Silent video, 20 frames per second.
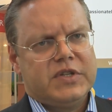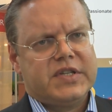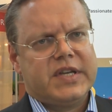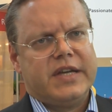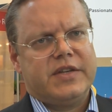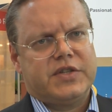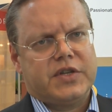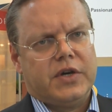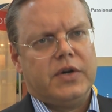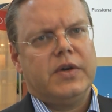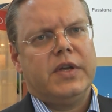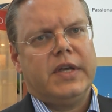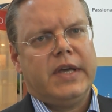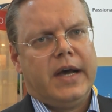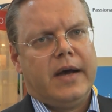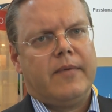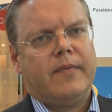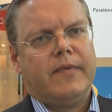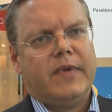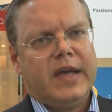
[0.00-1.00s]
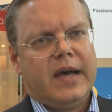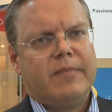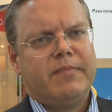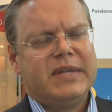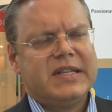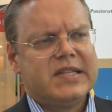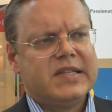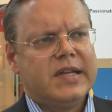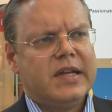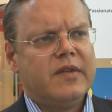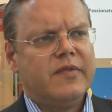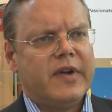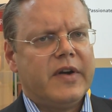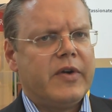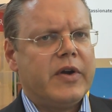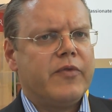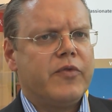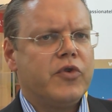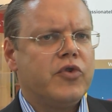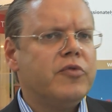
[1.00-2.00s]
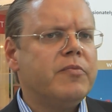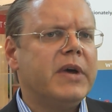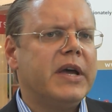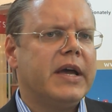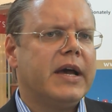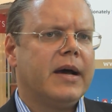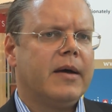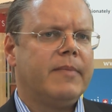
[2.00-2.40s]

would say so. Yeah, right. yeah, but still very roomy.